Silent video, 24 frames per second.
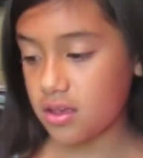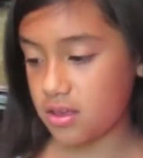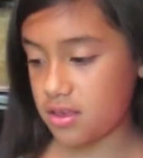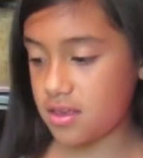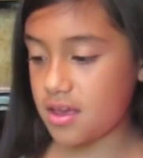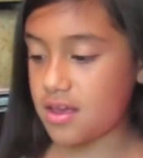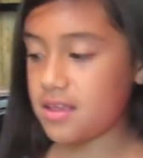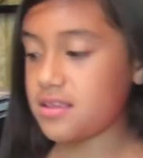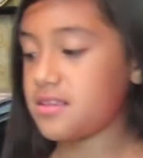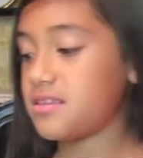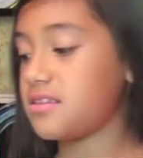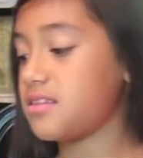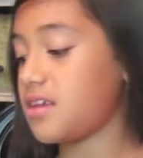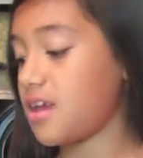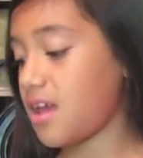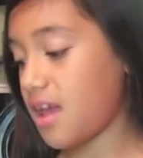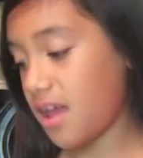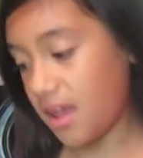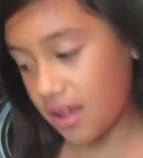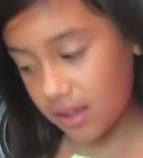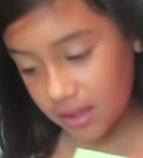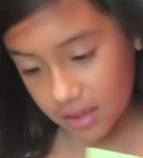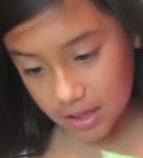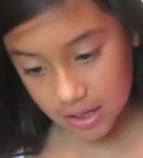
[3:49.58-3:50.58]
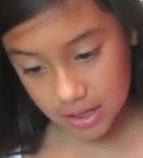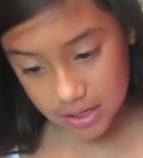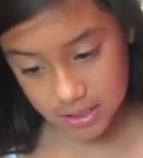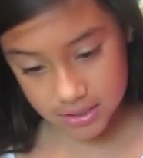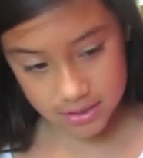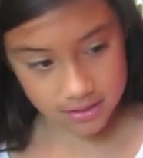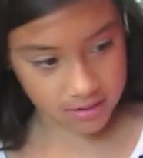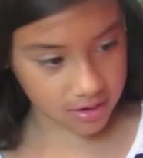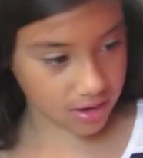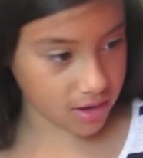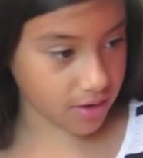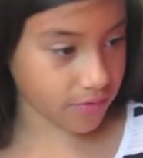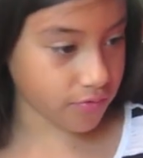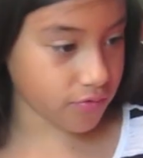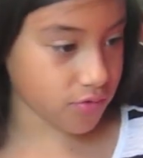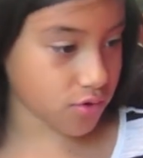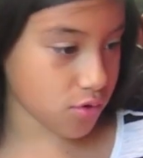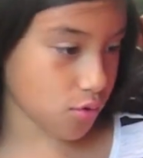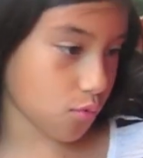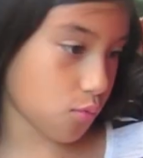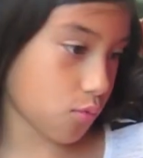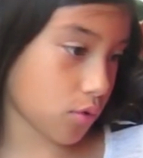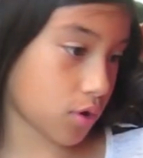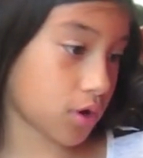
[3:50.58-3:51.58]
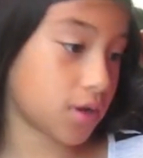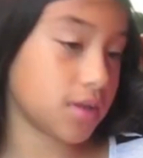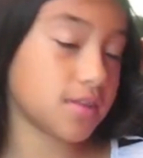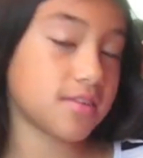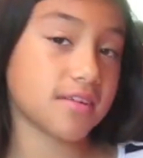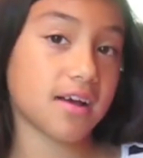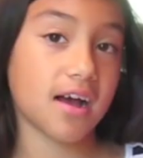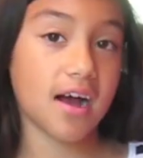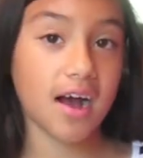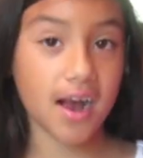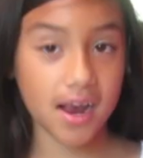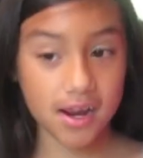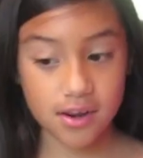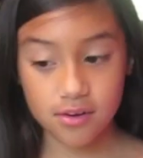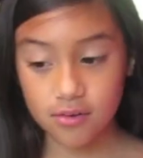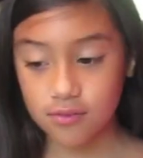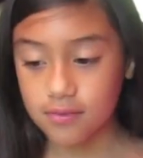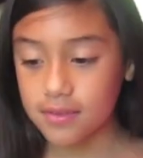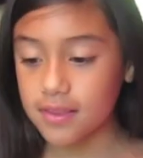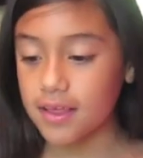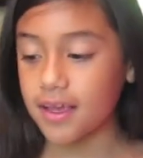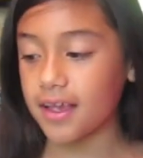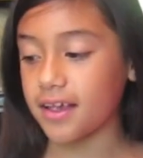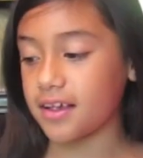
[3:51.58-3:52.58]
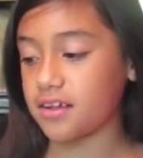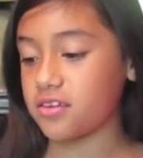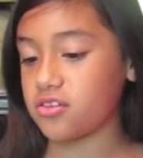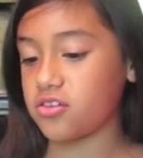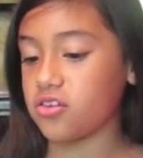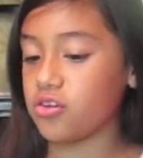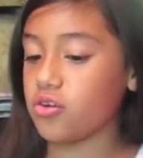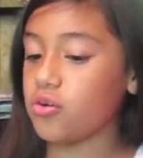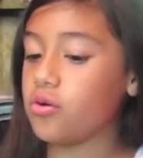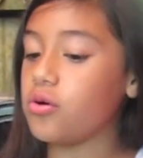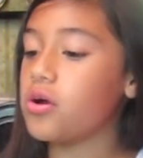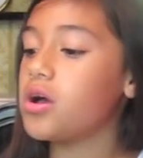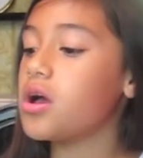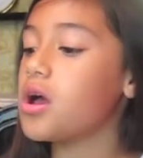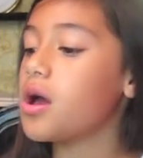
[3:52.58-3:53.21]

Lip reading: Yes. And if you want, I don't like to,